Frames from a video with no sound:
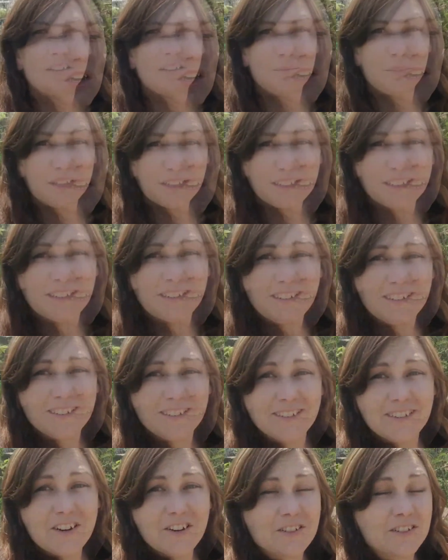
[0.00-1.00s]
But let's get on to
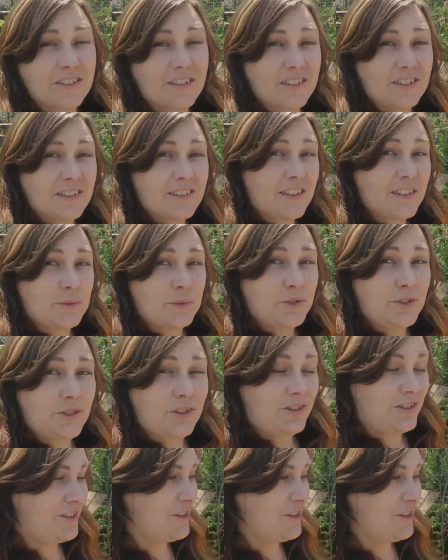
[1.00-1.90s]
the garden, because that's what you're all